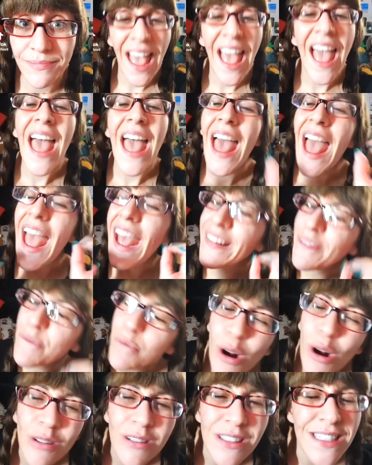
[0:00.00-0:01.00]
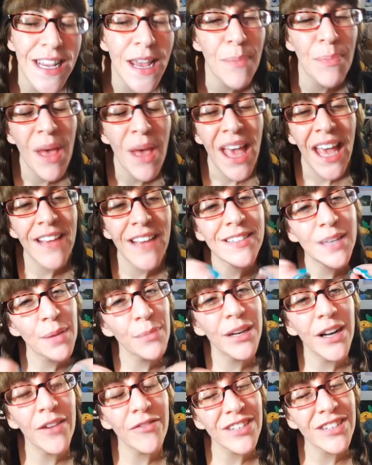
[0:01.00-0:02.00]
And pro tip, if someone ever
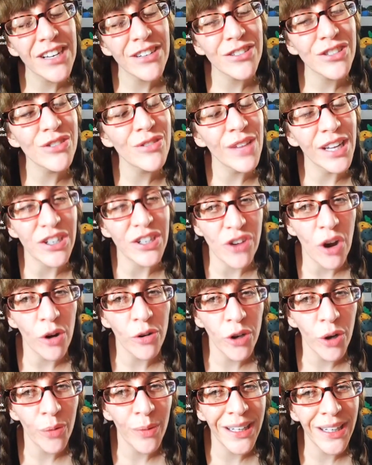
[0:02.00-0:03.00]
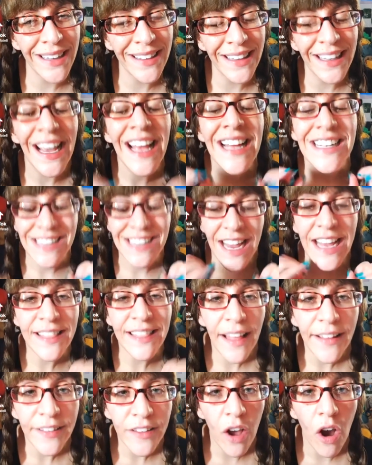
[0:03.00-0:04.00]
tells you they don't know anything, take that to
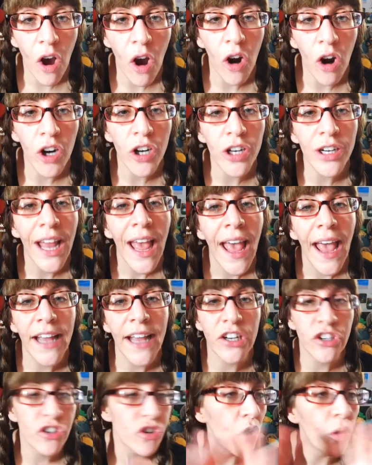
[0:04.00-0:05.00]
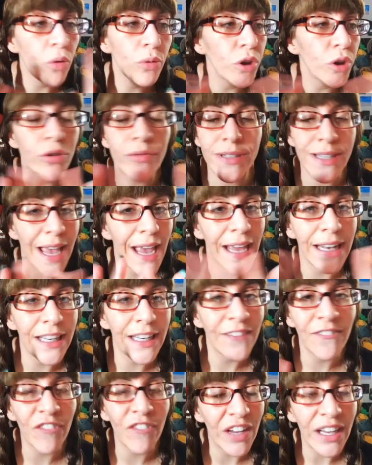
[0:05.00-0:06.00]
heart and don't use any
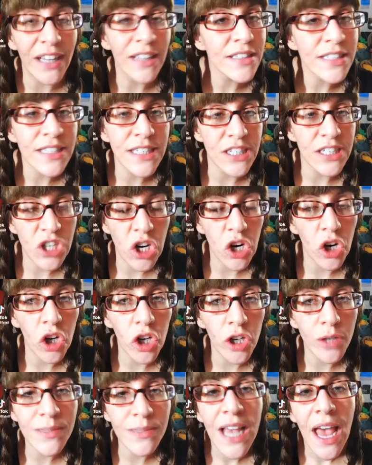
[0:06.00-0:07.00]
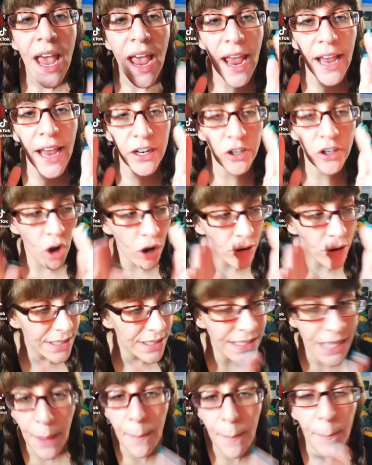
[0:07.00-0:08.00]
fancy terms and go
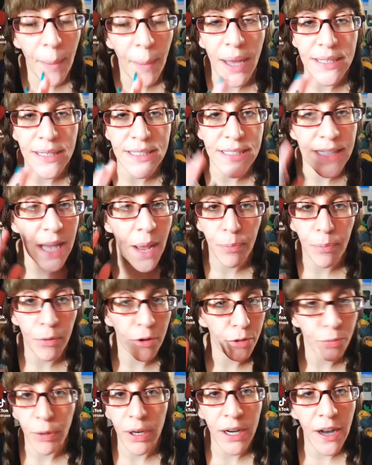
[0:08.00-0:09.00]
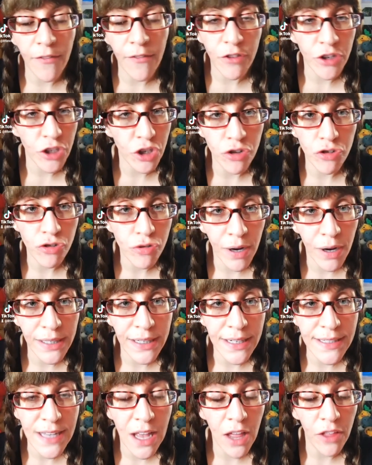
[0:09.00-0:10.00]
step by step with whatever you're trying to tell
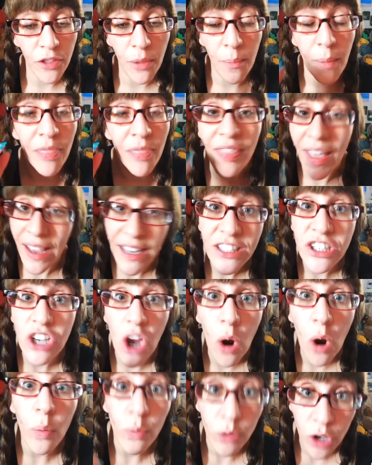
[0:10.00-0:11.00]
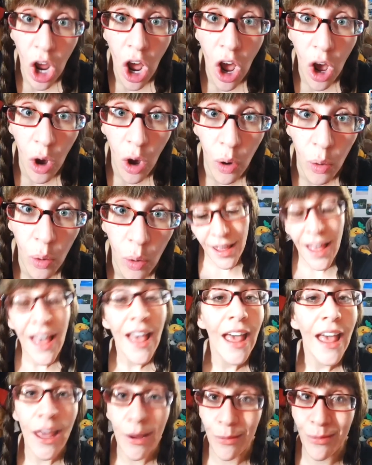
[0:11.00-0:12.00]
them. They don't know. It
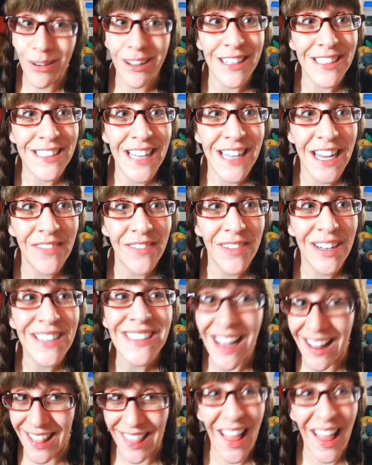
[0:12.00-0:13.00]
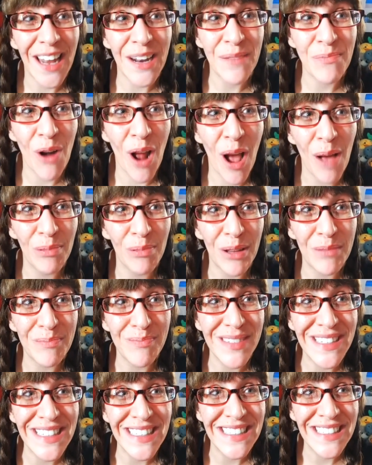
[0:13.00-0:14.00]
would have saved us a lot of problems.
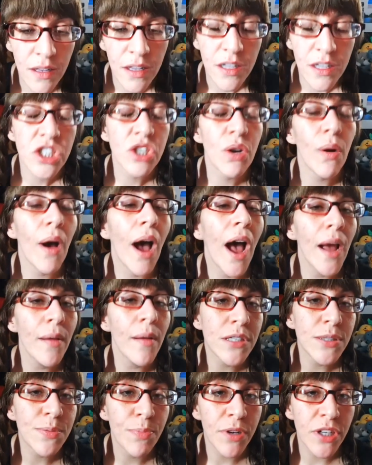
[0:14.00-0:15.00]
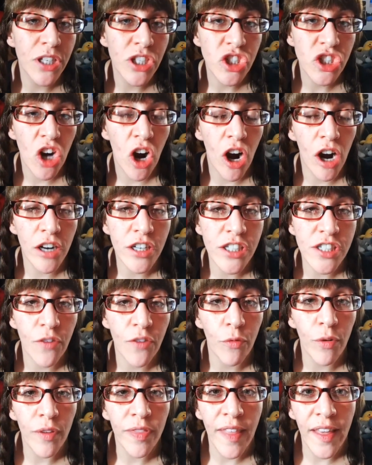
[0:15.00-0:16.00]
So I was put in charge of what
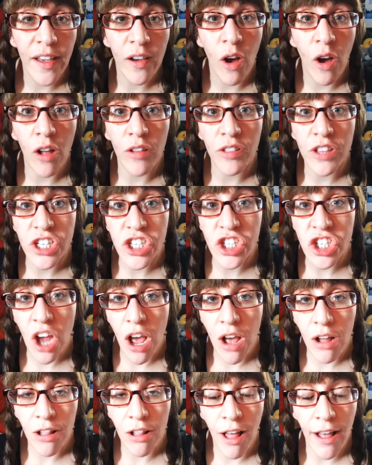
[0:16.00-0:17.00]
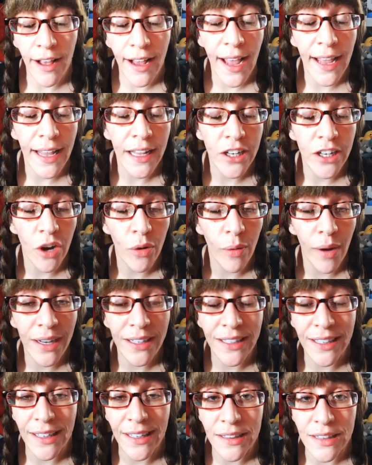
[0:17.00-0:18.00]
they called the shot clock. I had no idea at
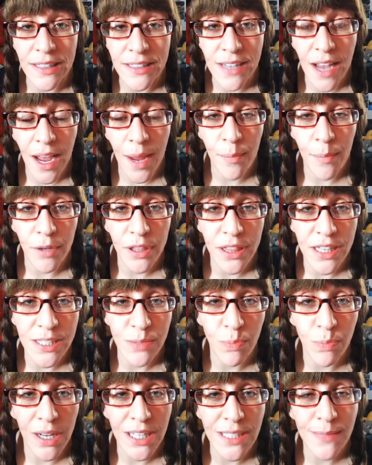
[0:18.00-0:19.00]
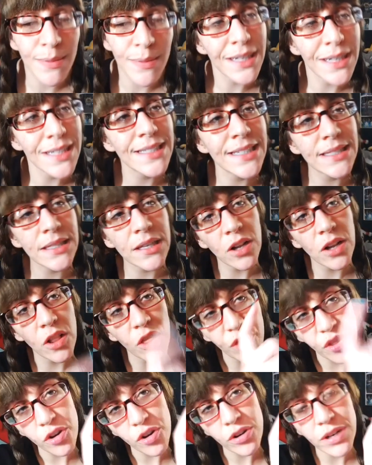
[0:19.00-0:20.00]
the time what this was, but it's this little
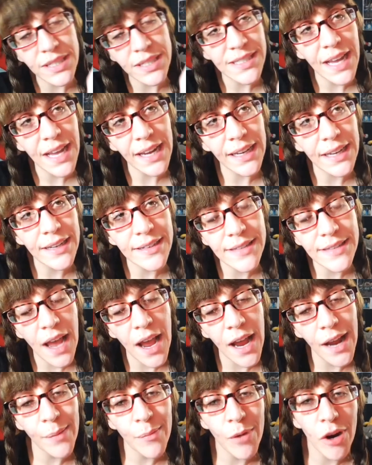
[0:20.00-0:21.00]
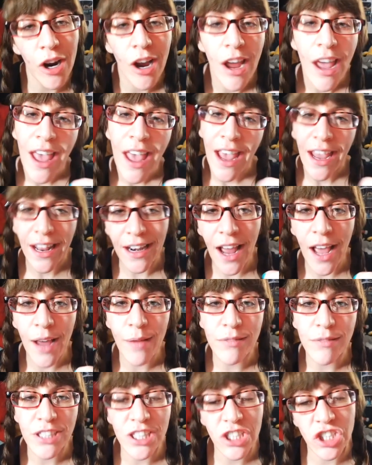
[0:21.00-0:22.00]
30 second timer, and I was in
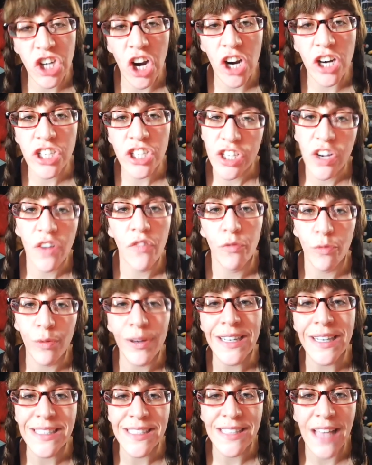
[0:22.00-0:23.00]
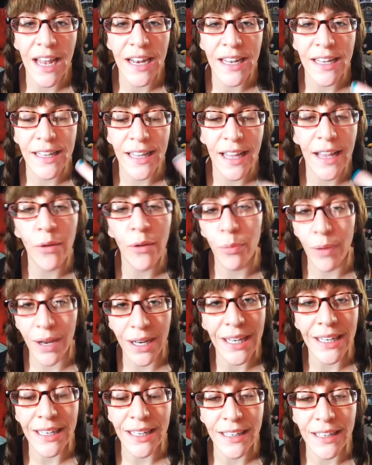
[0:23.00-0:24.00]
charge of resetting it when it
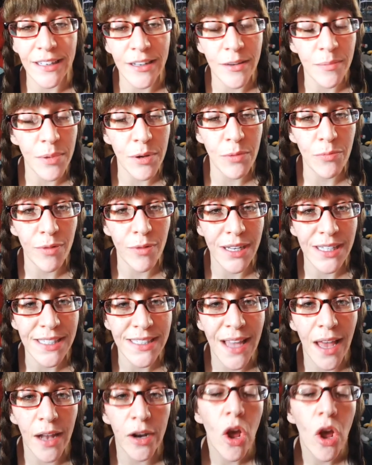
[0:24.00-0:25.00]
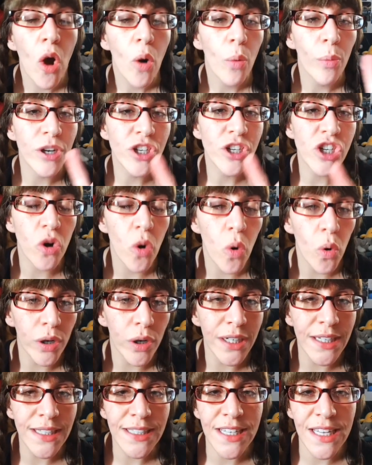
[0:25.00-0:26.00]
needed to be reset, which according
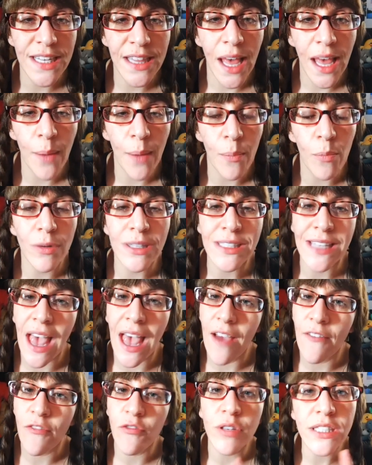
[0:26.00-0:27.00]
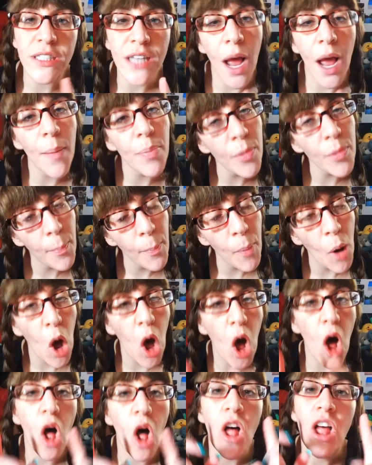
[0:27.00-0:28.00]
to them was every time the ball
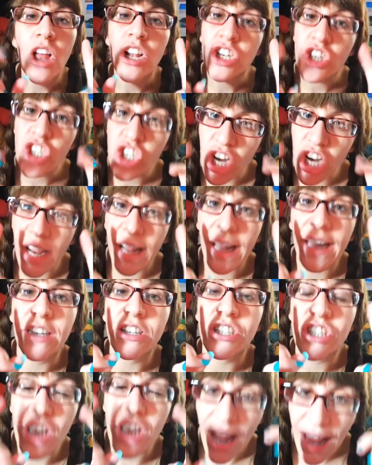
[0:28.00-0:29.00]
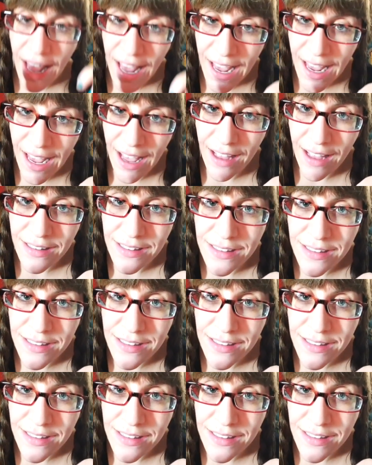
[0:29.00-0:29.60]
changed hands.